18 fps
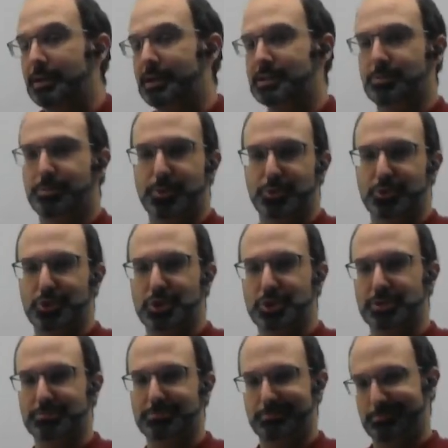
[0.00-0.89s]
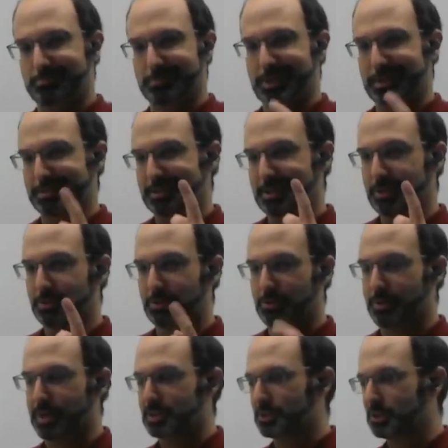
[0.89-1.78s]
as opposed to just a
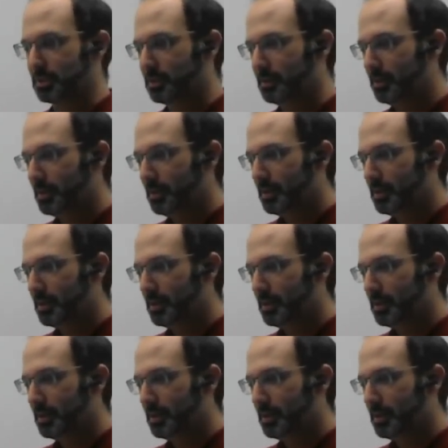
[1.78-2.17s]
single question.